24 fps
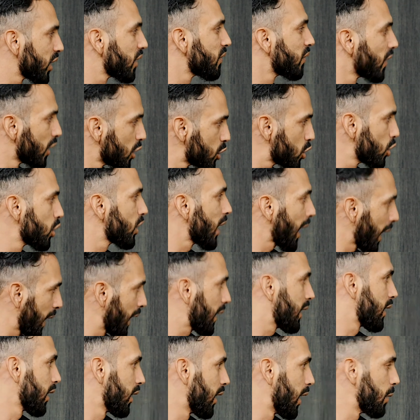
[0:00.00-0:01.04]
of a
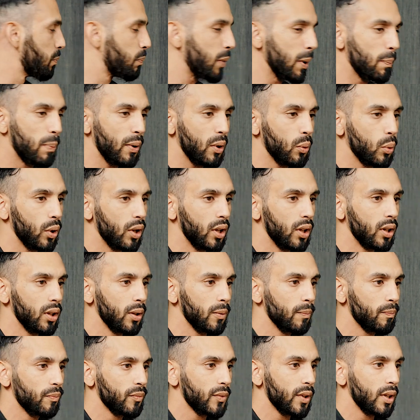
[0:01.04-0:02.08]
controversial character, and people
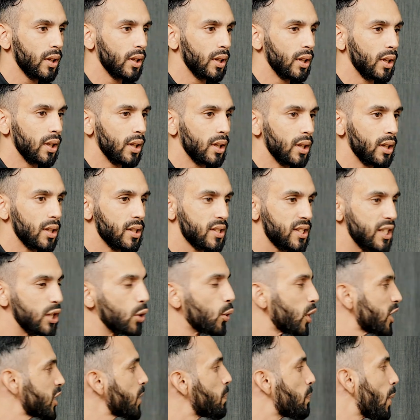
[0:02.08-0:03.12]
will
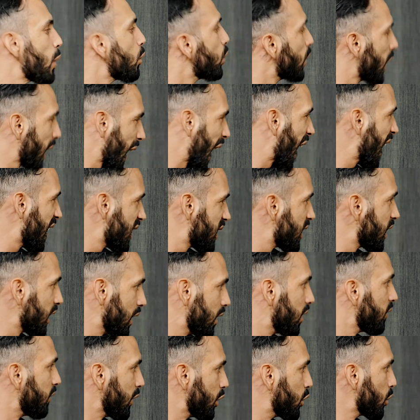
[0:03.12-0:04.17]
see you as a
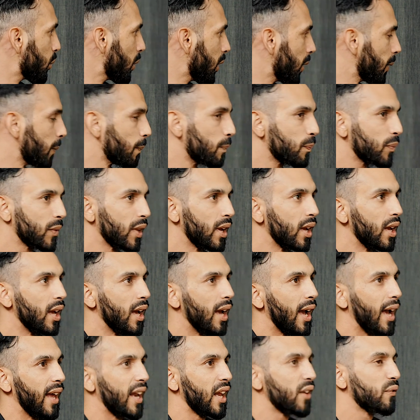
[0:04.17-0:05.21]
polarizing individual.
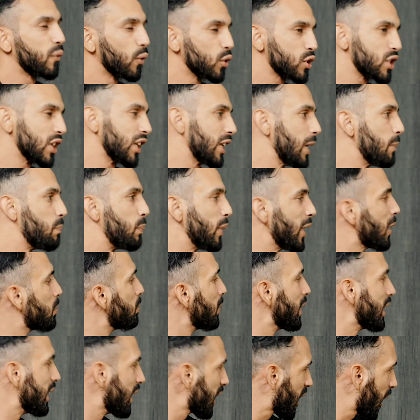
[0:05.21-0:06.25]
And unfortunately,
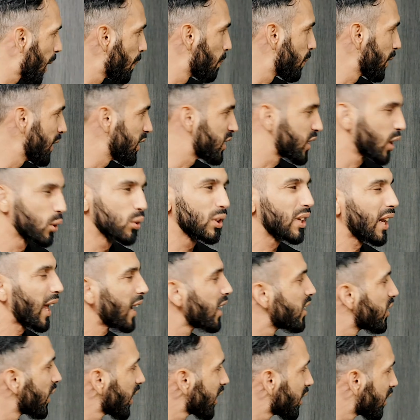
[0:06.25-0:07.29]
big media companies
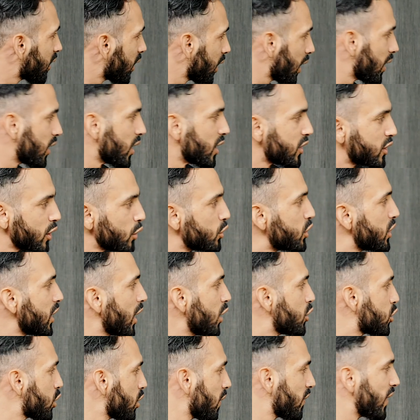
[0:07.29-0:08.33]
don't like that and the
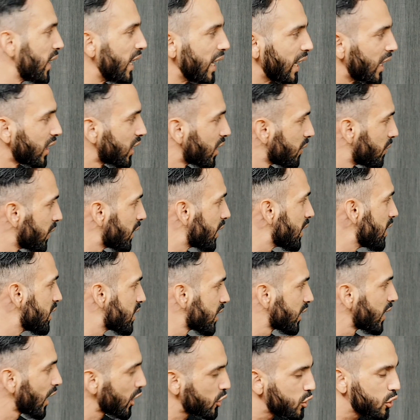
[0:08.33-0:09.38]
association of the
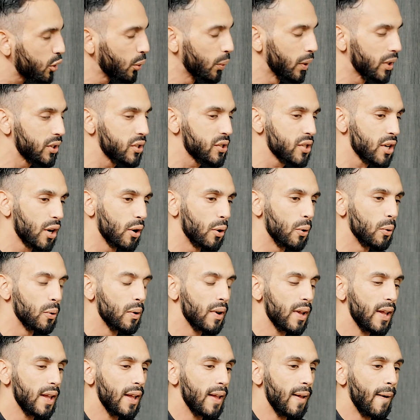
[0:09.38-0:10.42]
negativities attached to it.
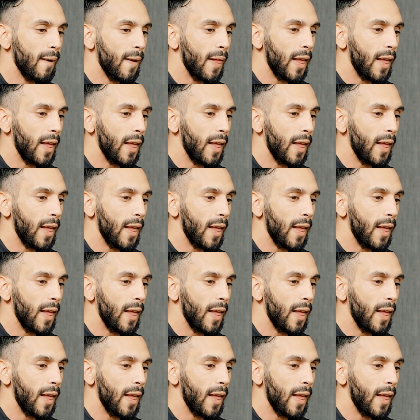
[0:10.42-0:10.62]
So